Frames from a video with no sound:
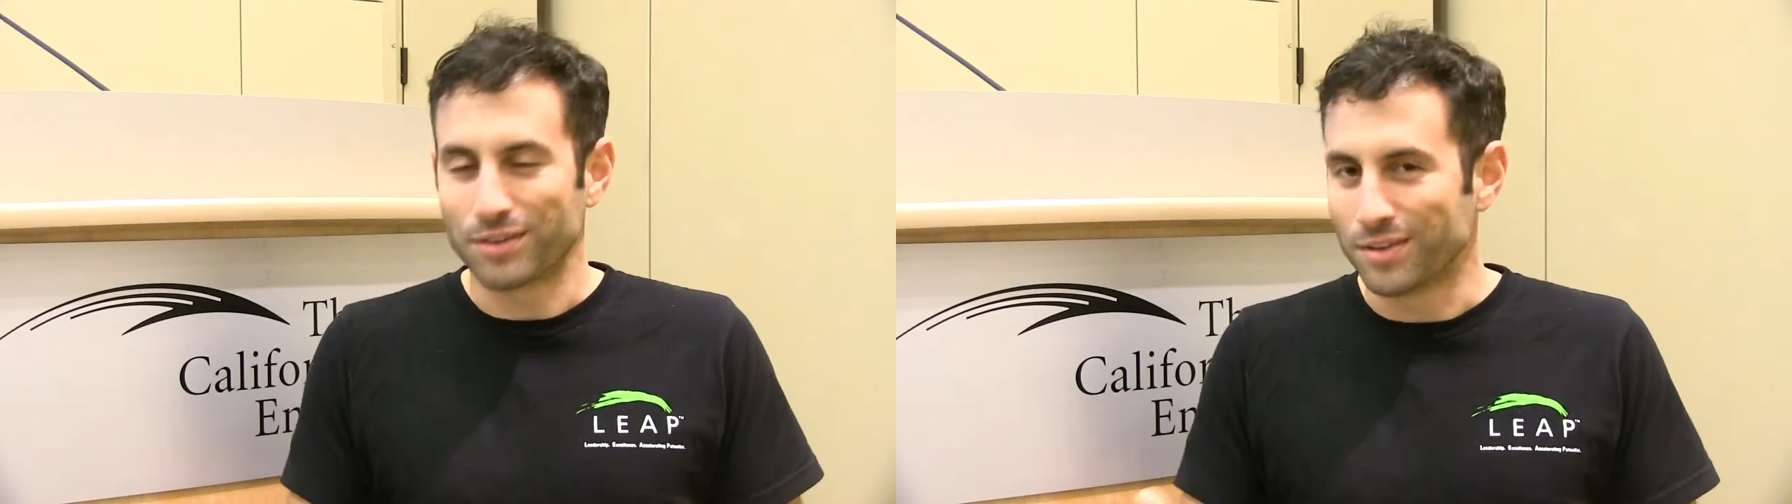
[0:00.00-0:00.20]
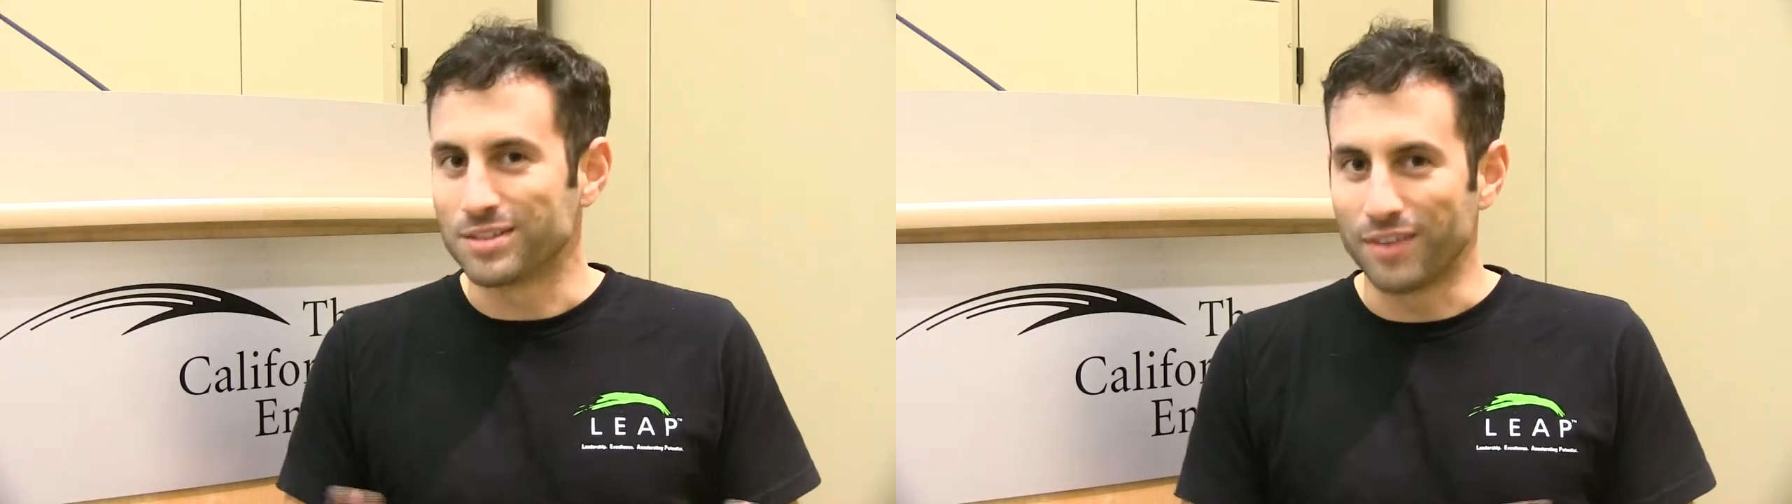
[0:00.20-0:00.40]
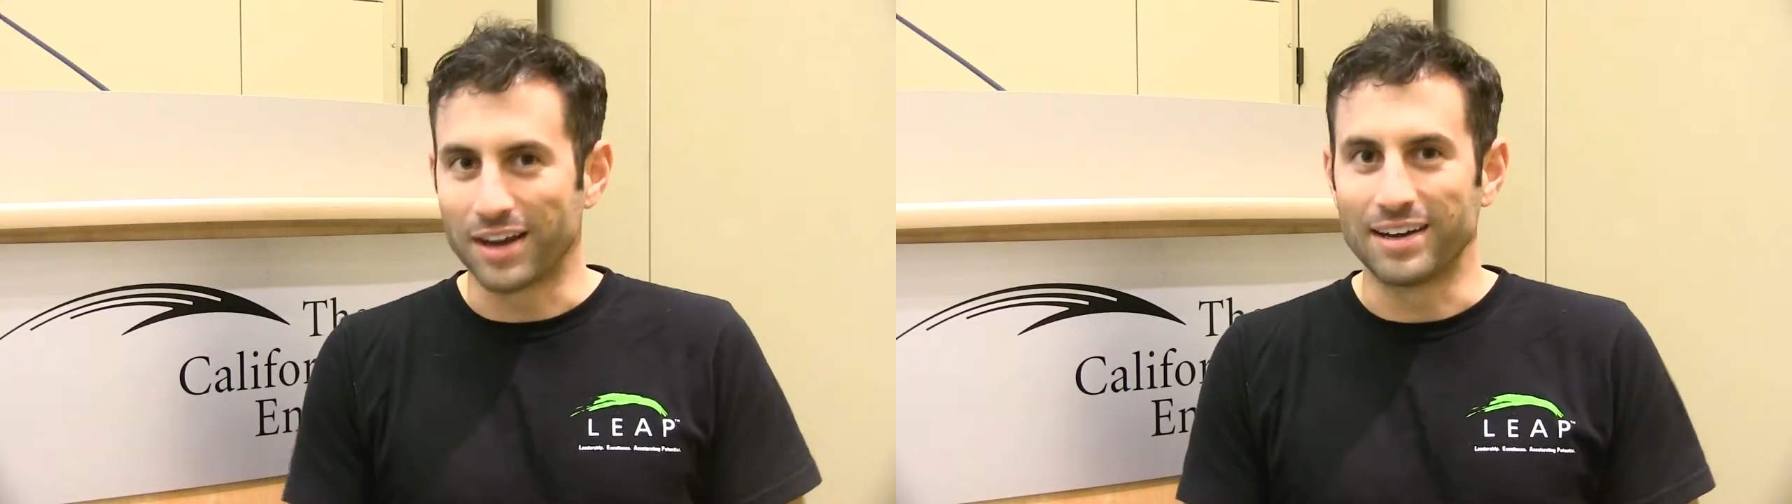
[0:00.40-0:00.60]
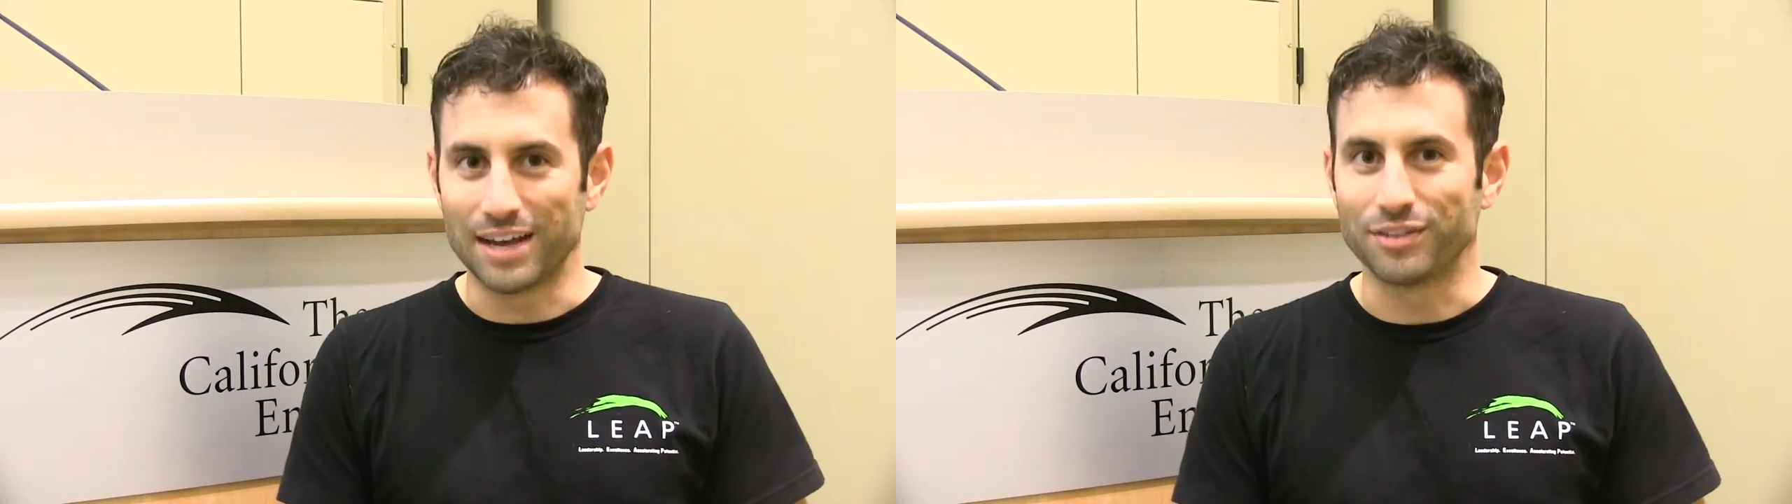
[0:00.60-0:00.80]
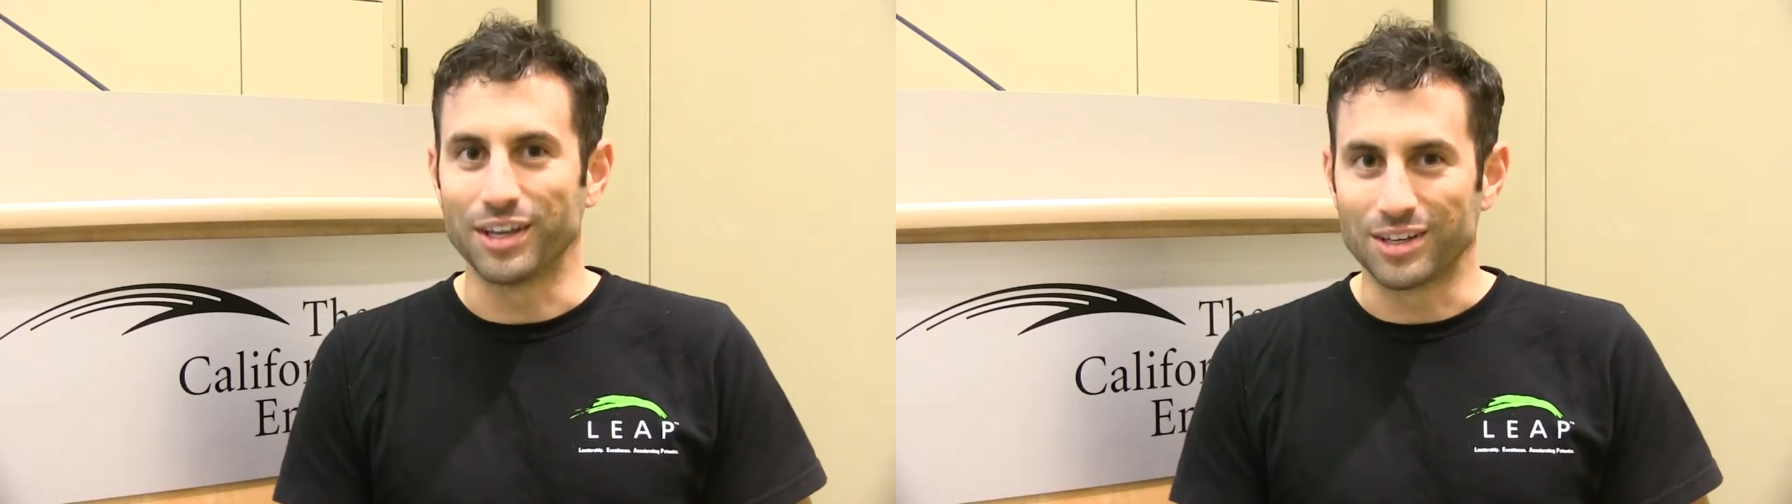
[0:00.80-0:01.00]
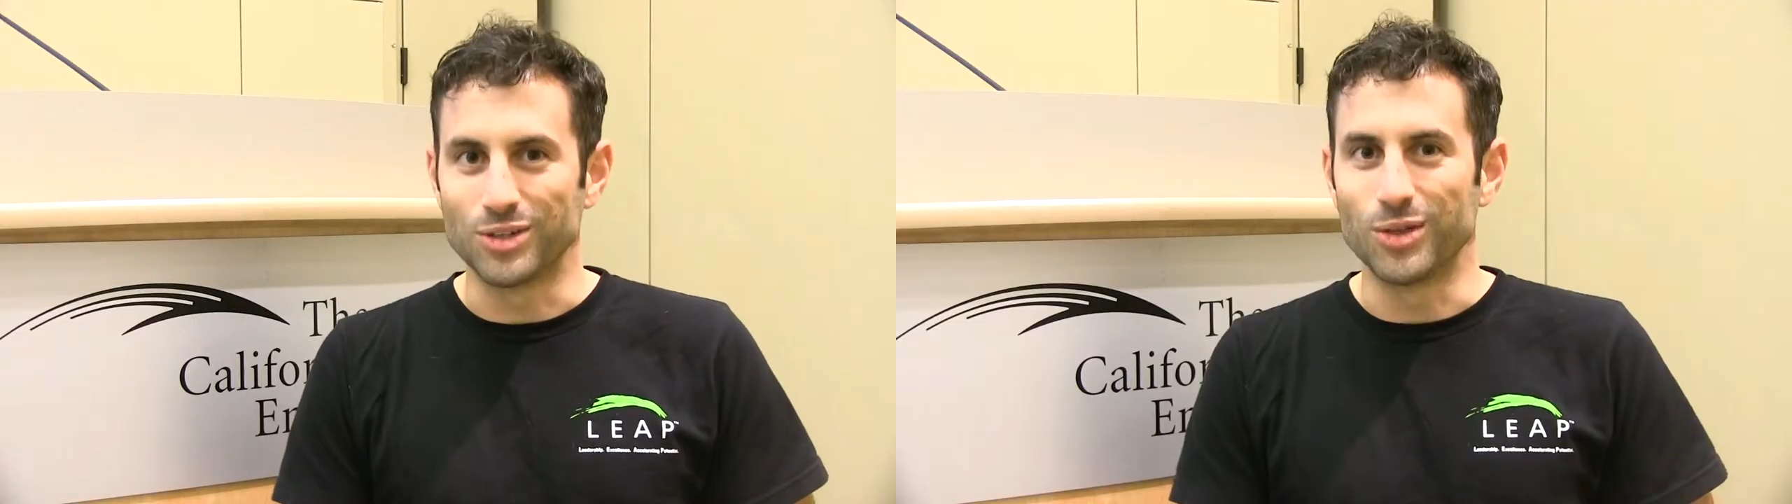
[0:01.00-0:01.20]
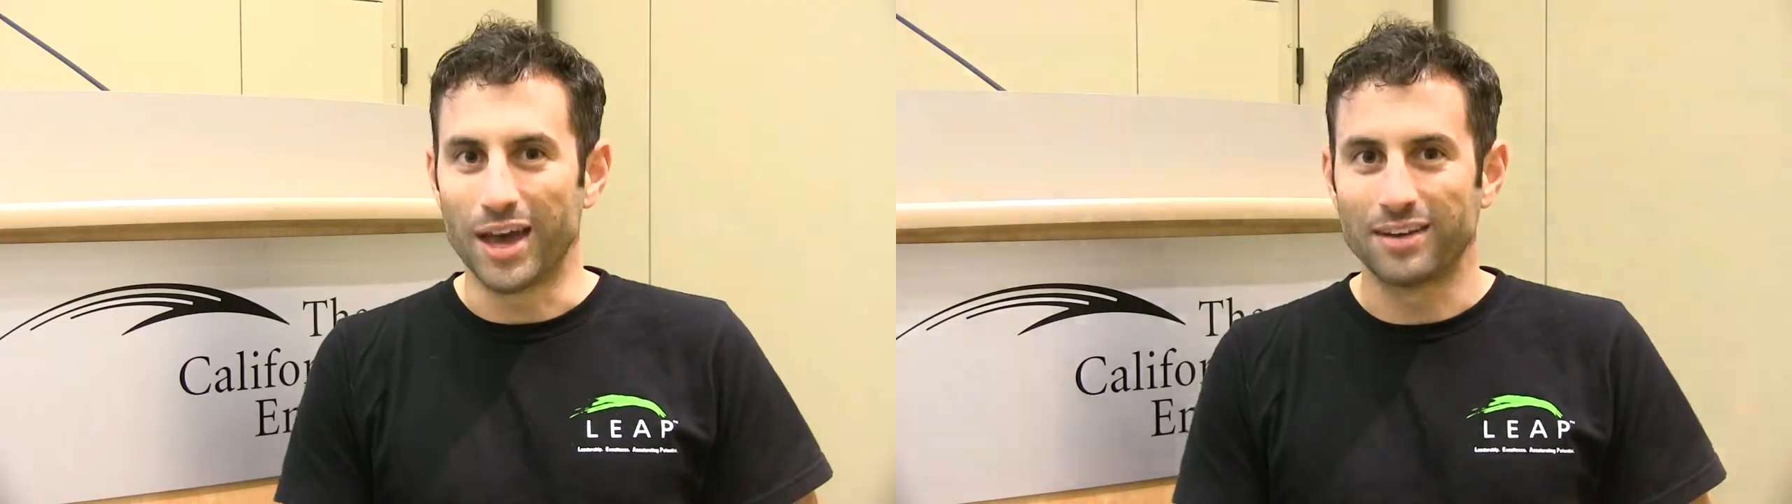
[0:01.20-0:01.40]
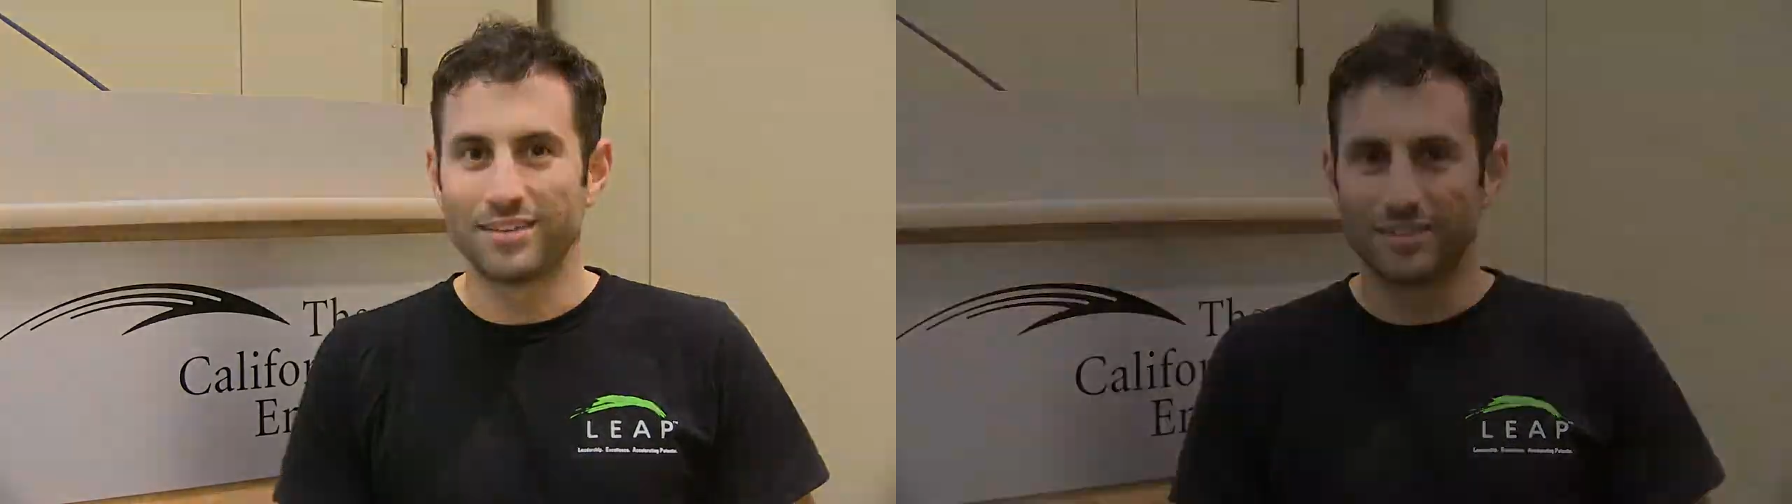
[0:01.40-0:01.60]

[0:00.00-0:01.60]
after this event, I definitely can do that.